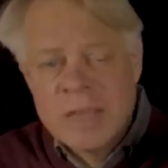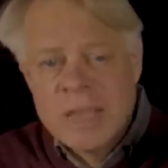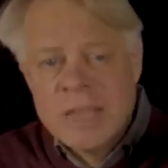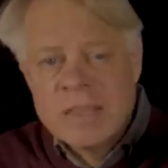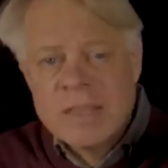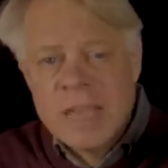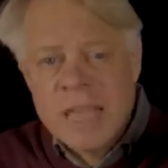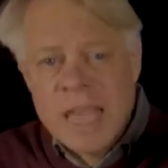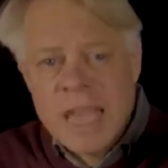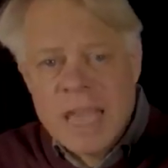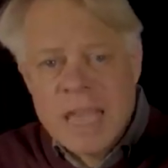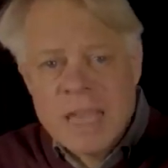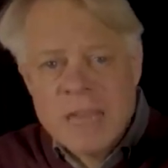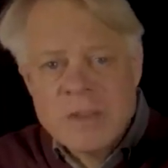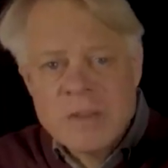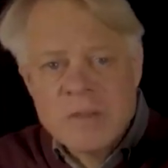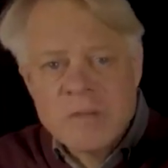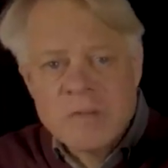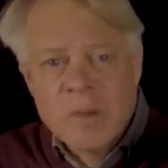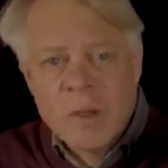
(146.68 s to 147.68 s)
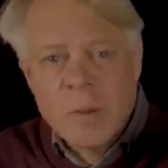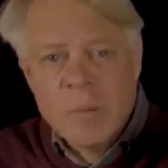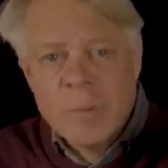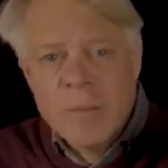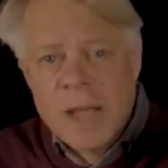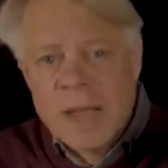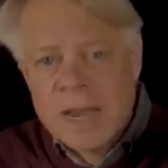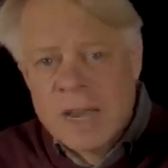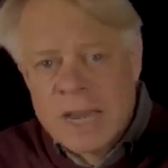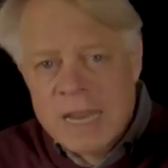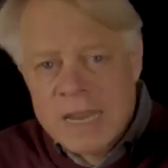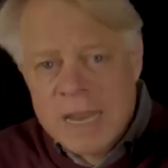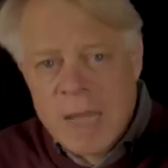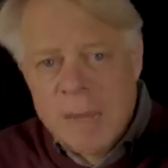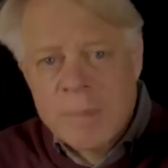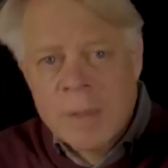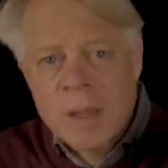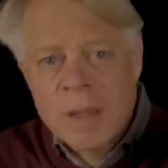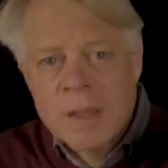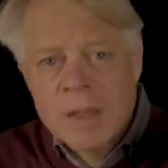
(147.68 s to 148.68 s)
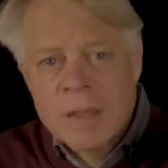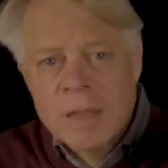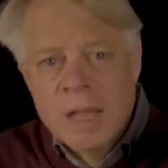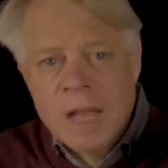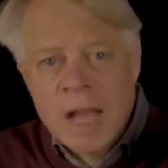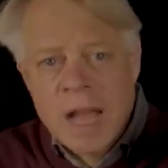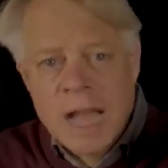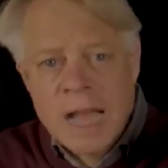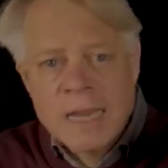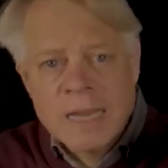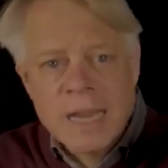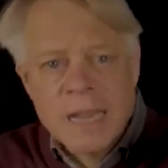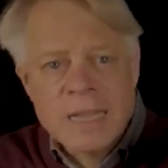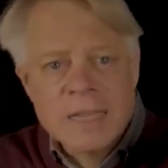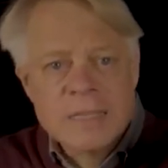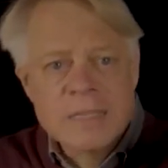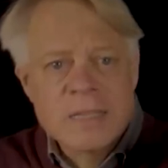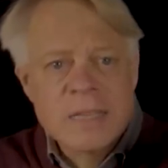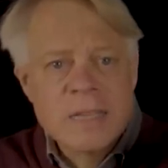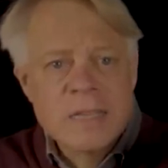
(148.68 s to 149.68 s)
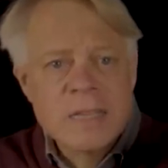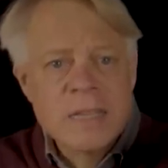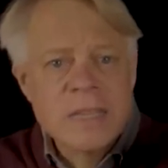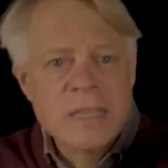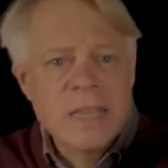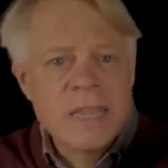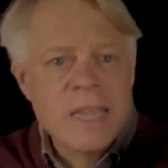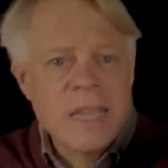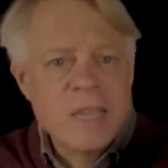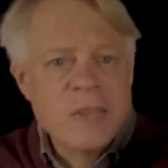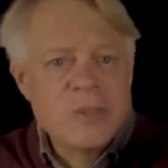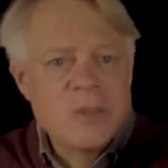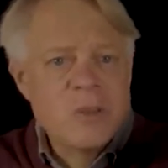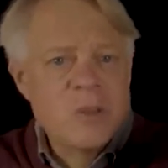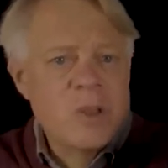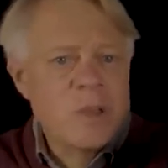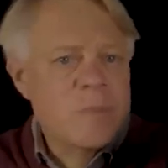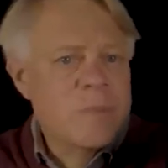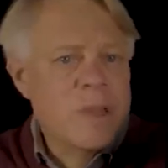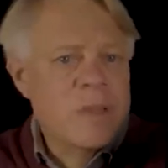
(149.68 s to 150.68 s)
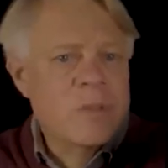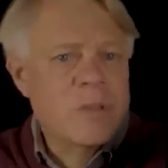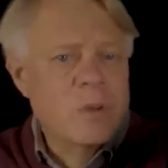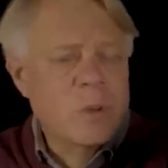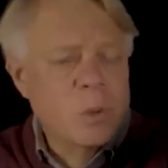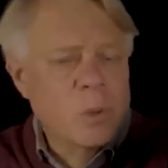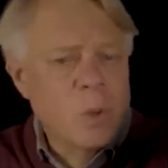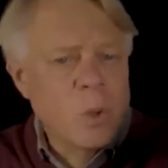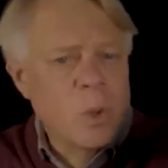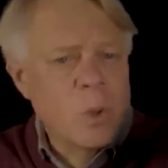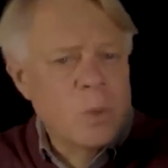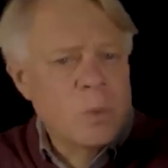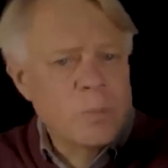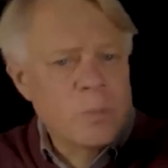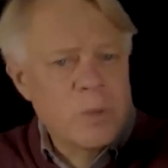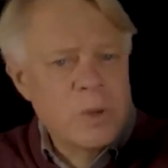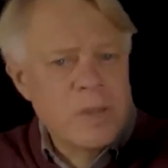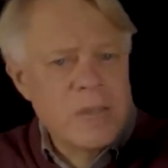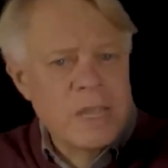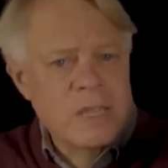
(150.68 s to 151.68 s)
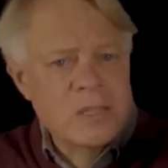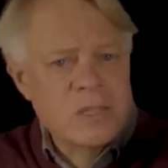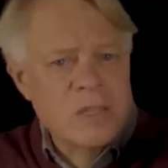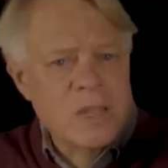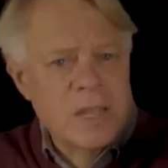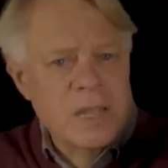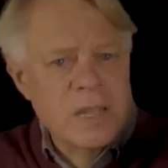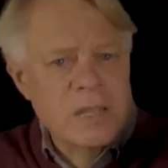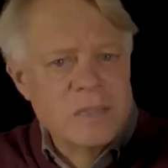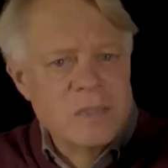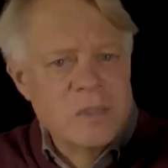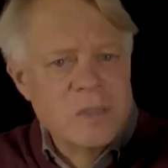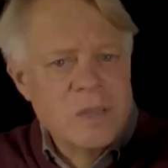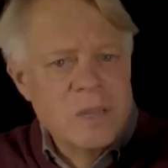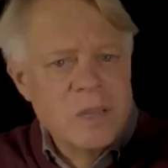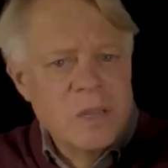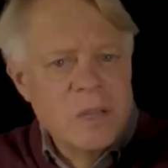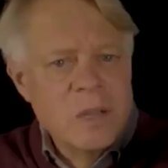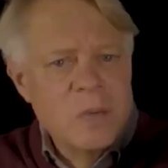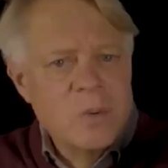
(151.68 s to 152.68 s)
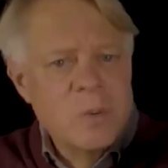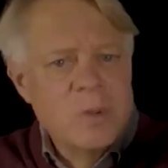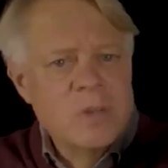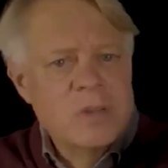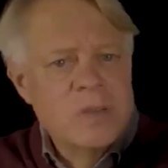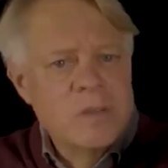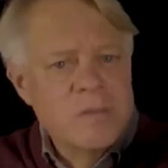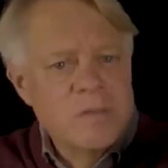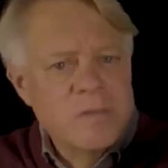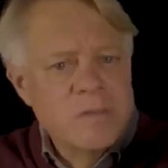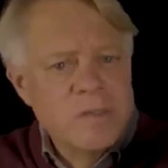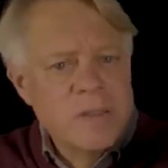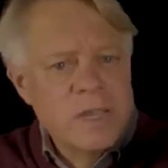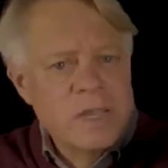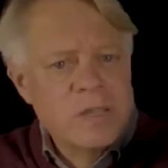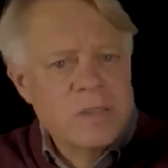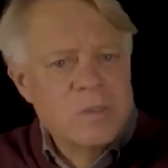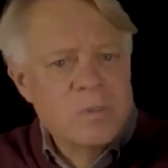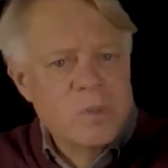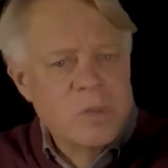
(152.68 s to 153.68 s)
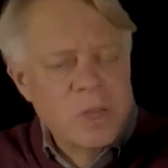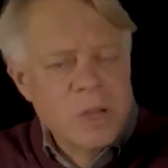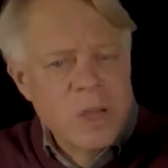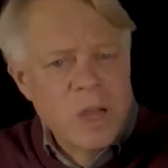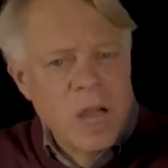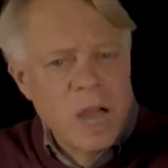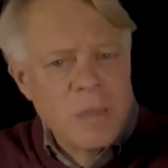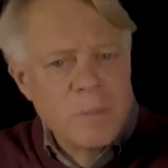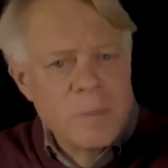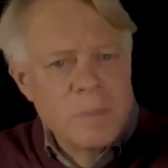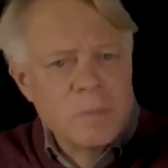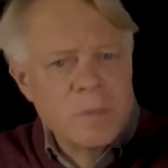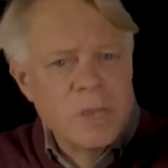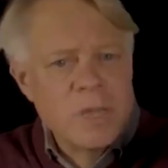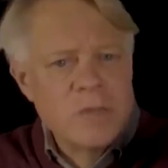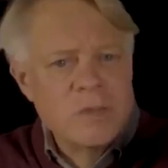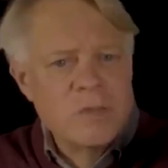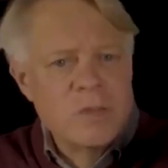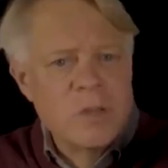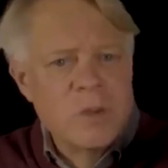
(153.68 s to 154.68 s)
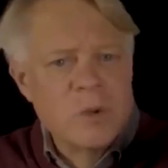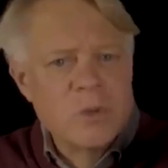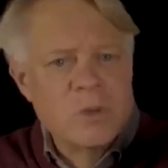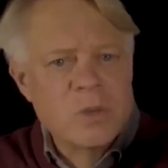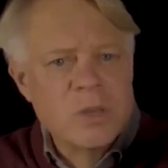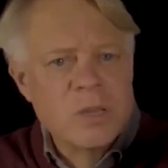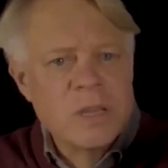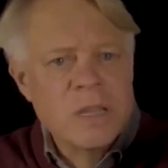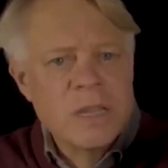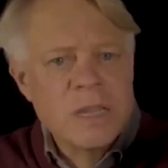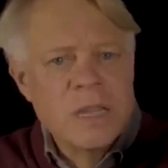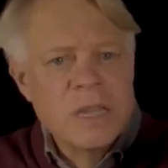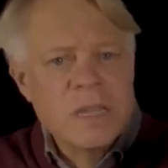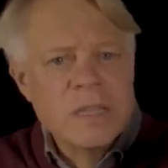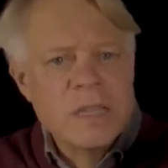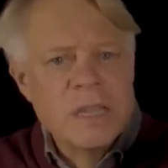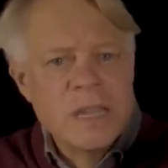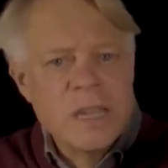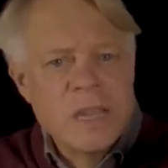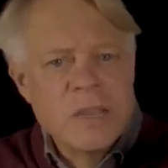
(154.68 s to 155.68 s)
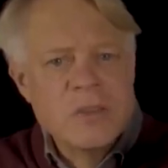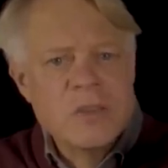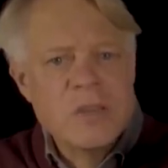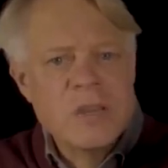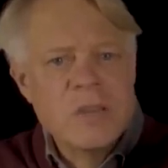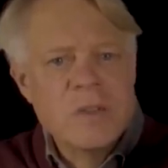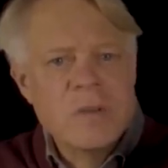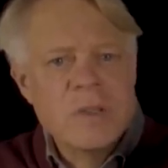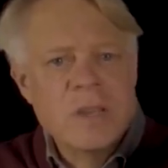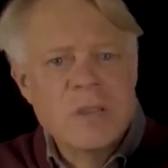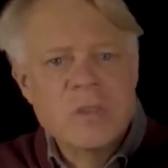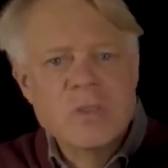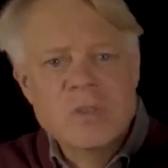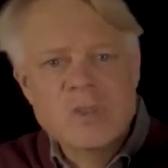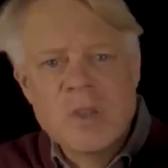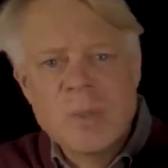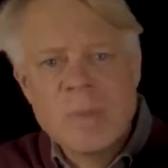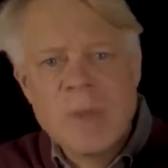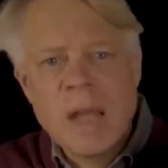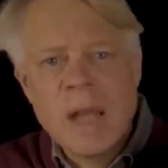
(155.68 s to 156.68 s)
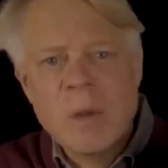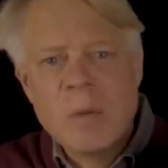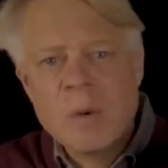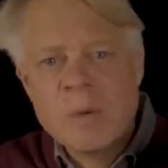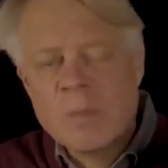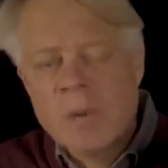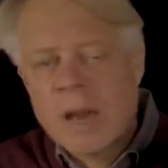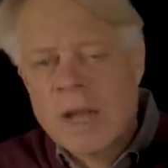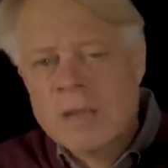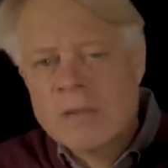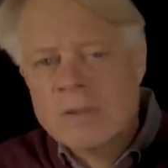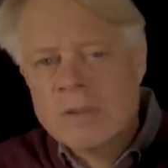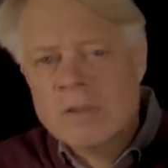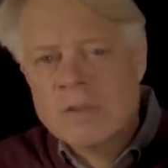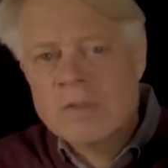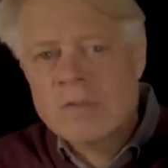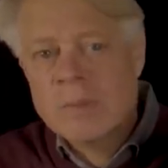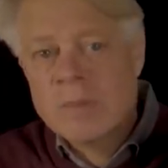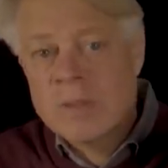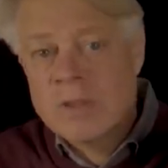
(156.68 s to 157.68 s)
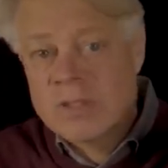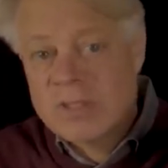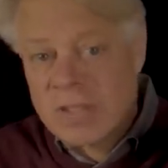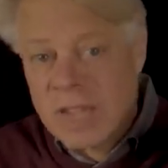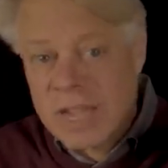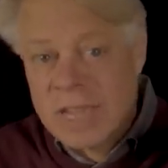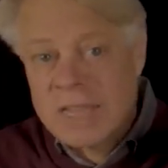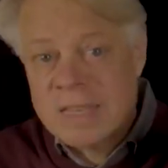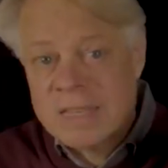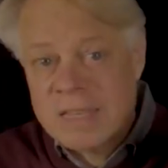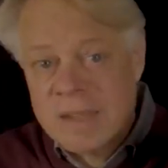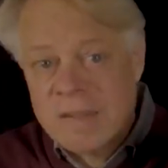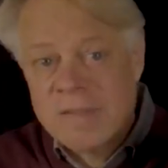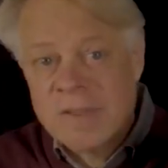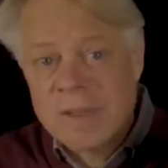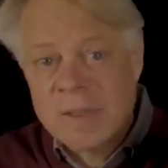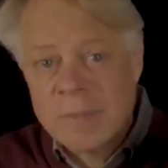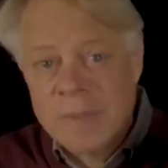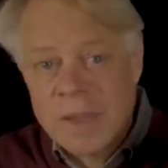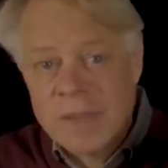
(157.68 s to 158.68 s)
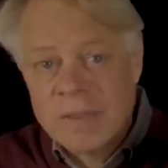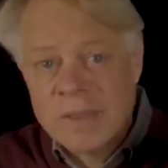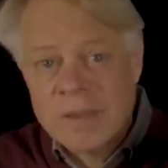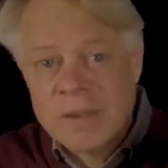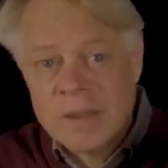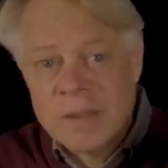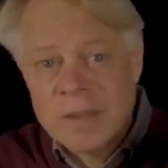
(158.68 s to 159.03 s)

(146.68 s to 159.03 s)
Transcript: The age of Göbekli Tepe highlights that the engineering method long predates science, which conflicts with a commonplace notion that engineering somehow arises from the scientific method.